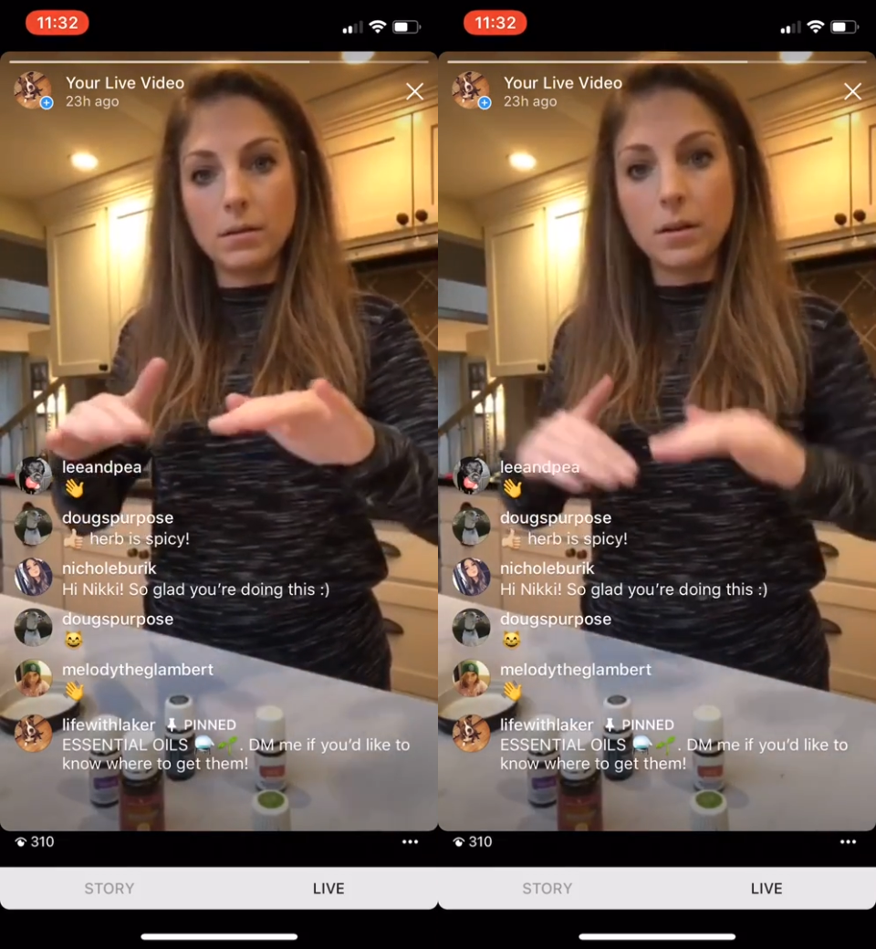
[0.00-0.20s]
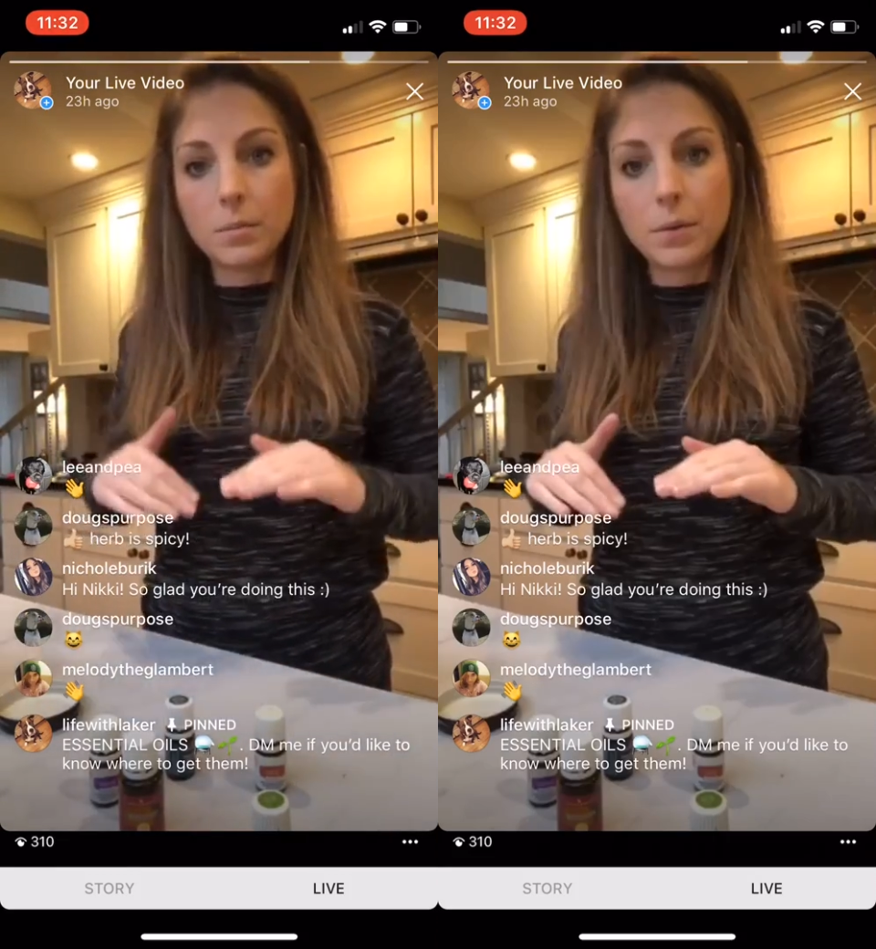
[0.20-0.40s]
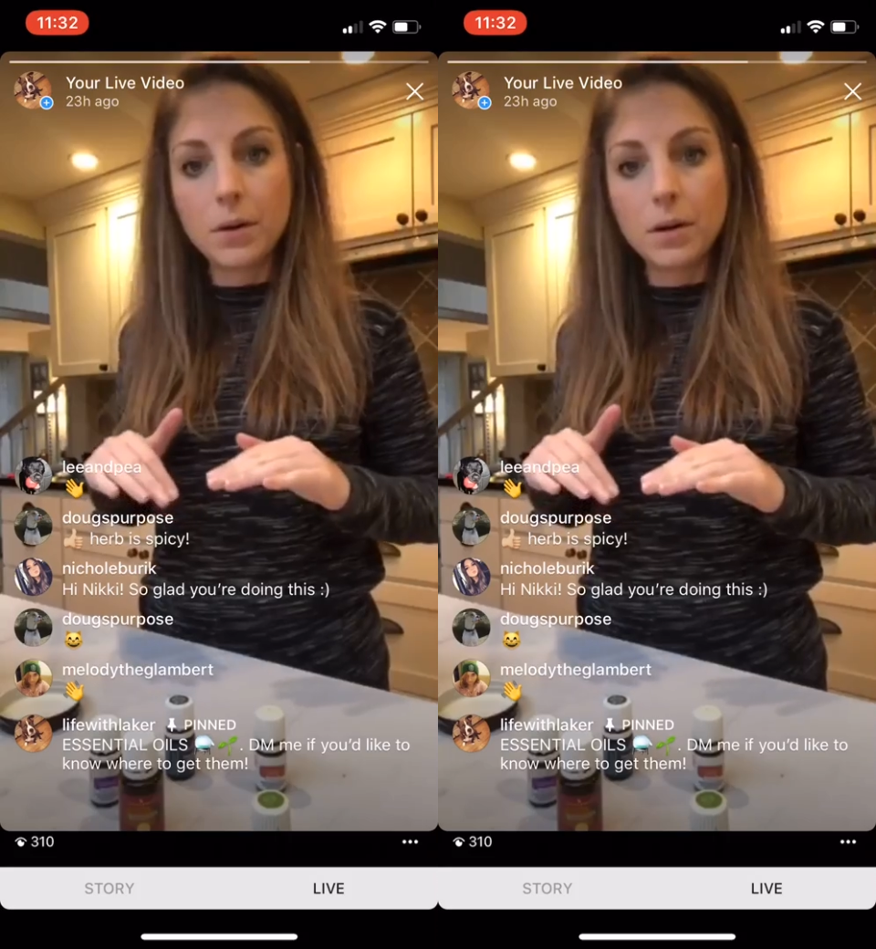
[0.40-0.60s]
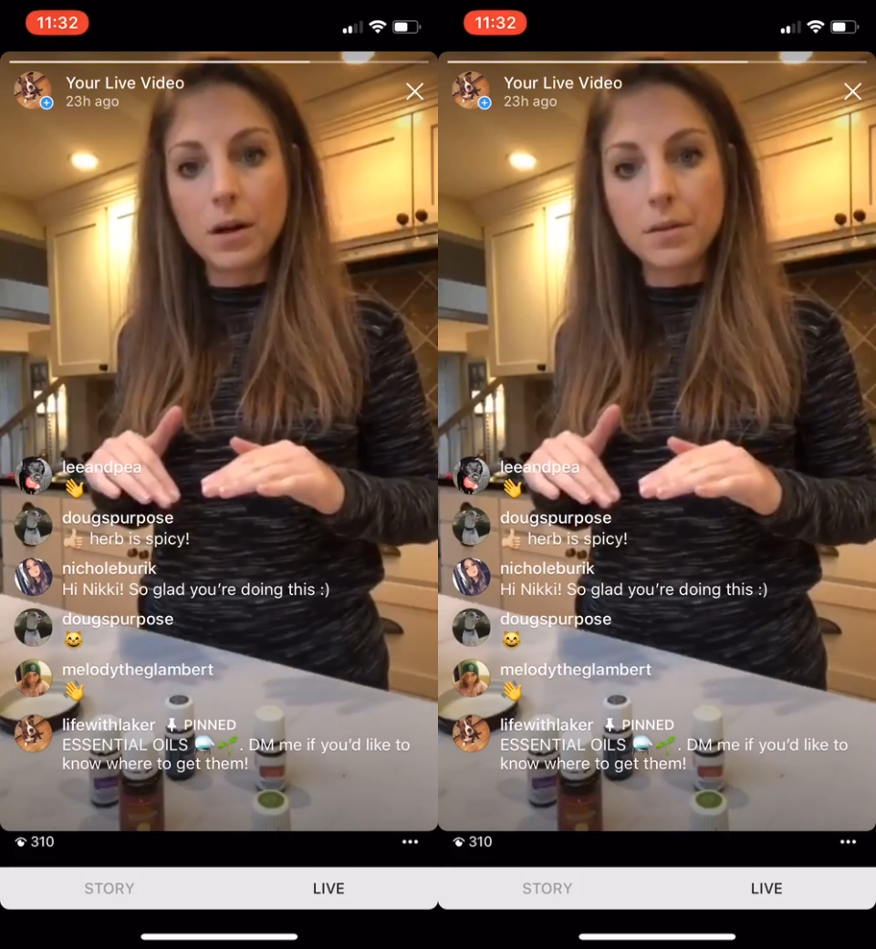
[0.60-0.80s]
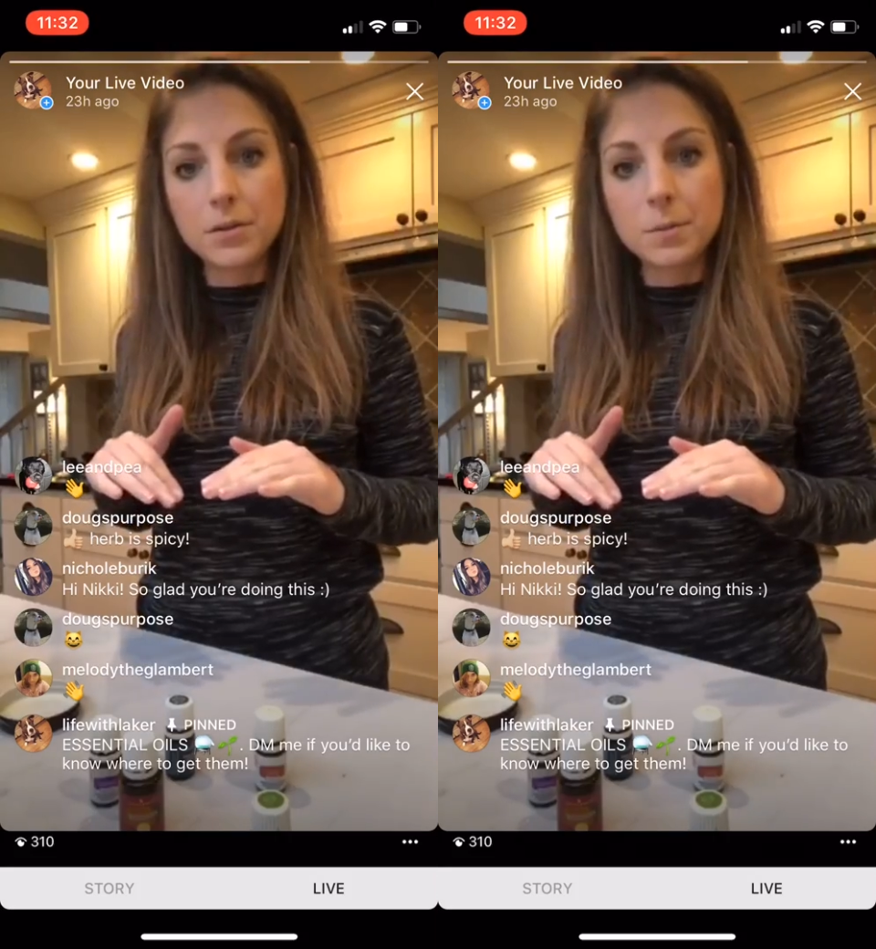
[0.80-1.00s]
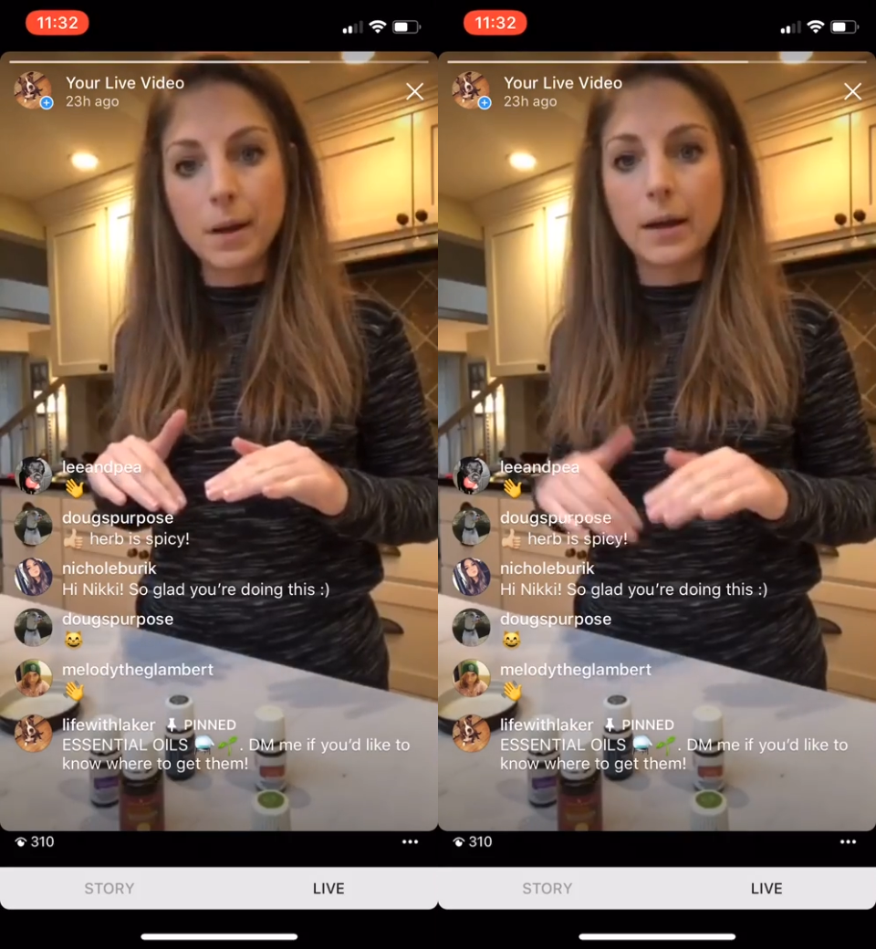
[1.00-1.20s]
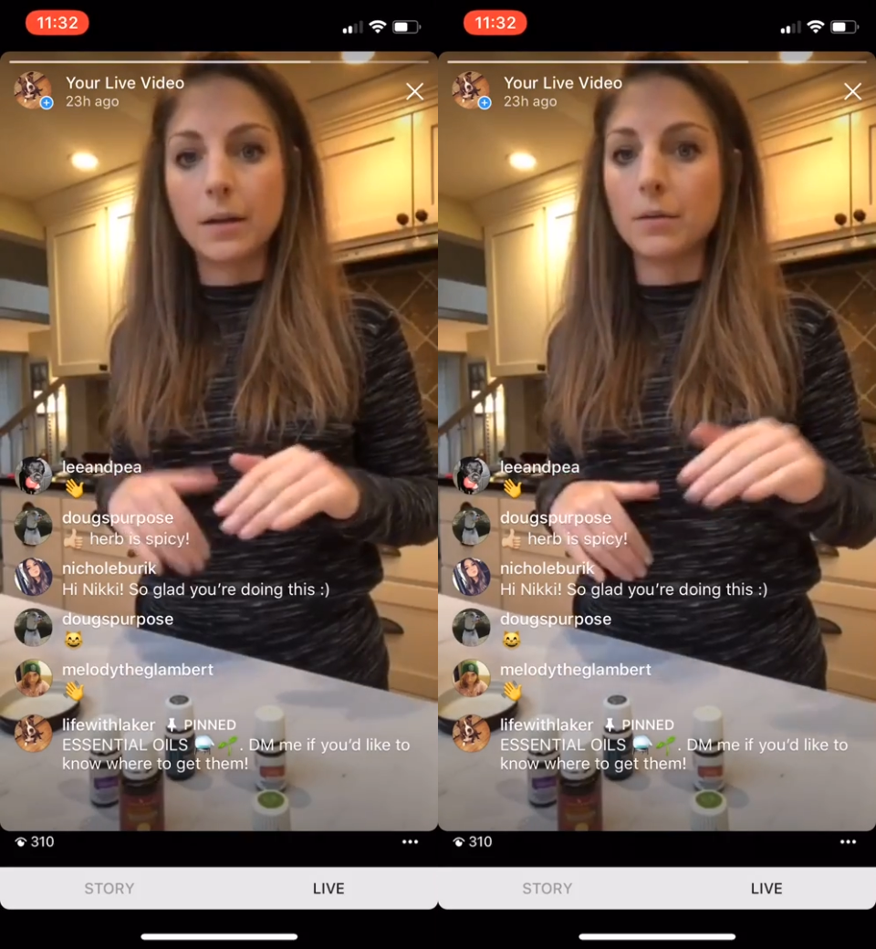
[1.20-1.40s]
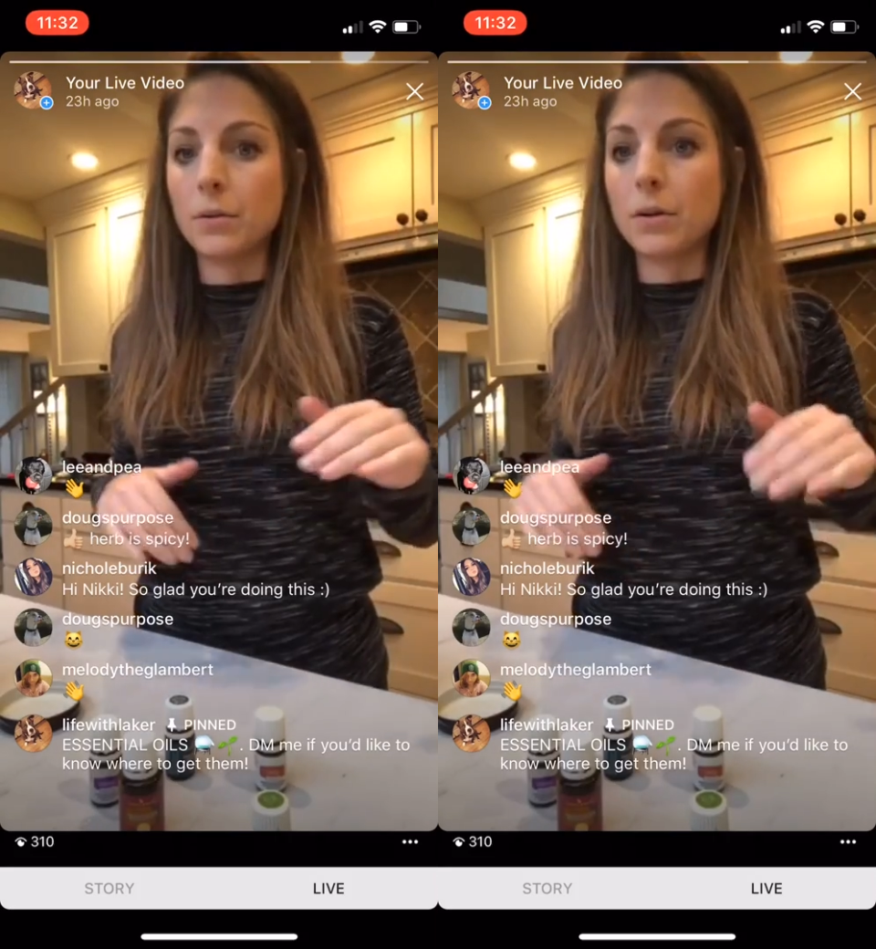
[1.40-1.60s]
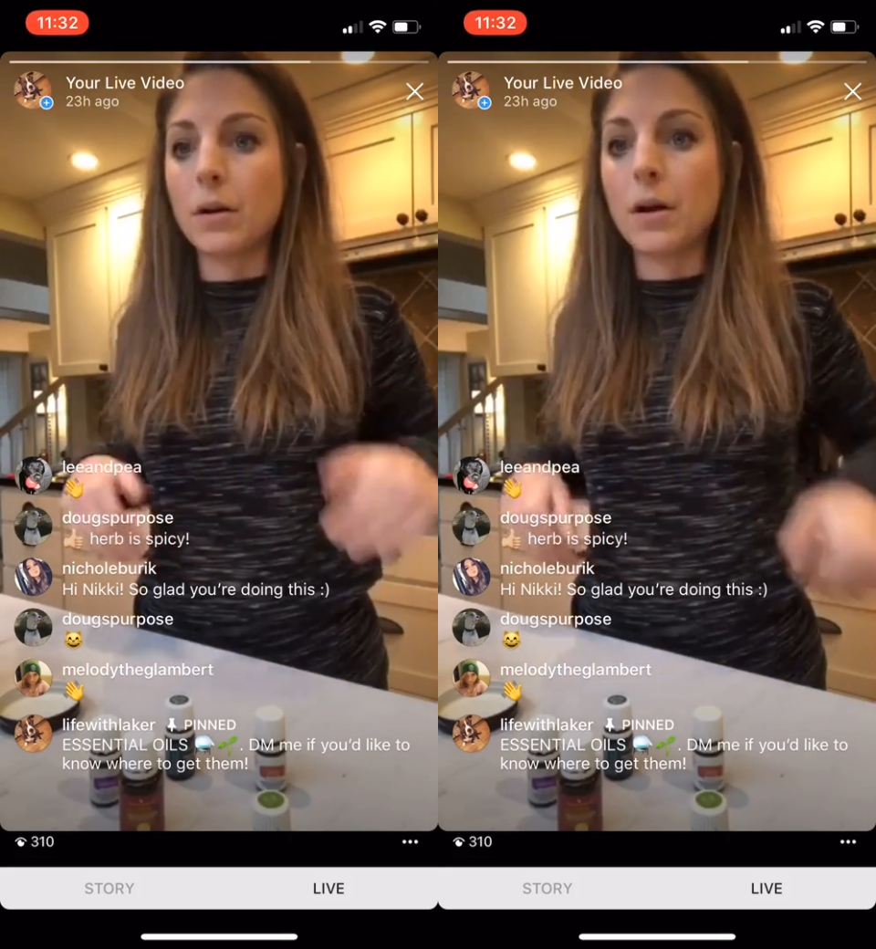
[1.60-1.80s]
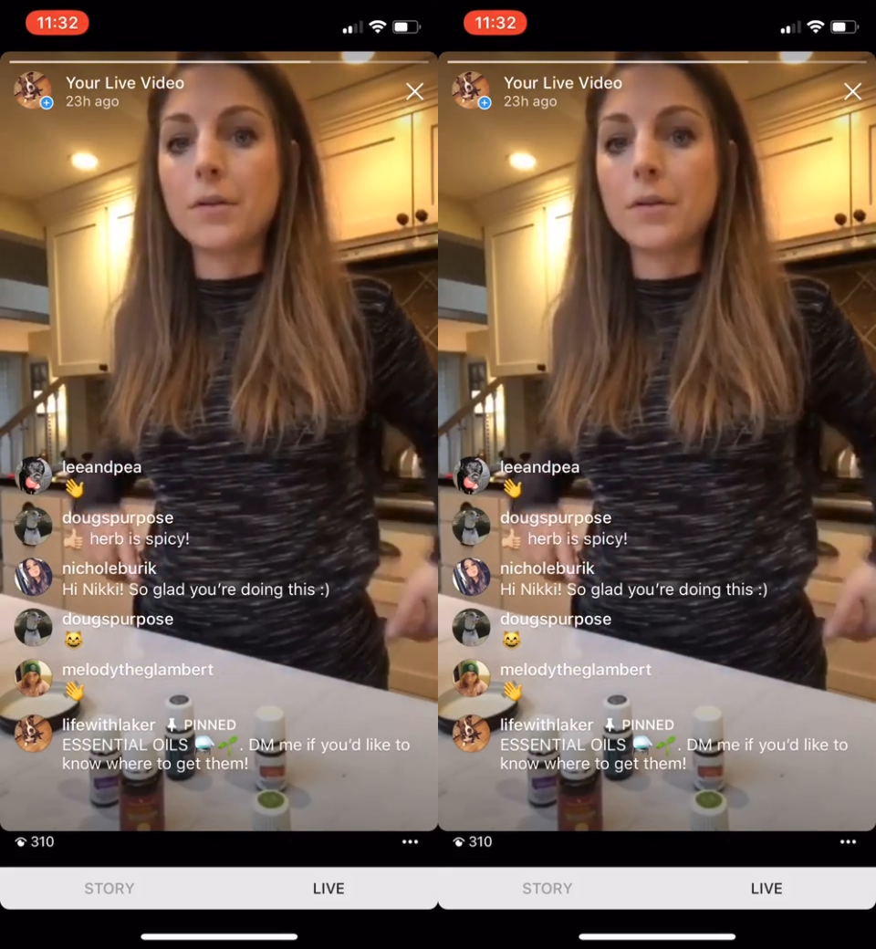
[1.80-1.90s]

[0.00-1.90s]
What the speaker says: and put it on their spine or on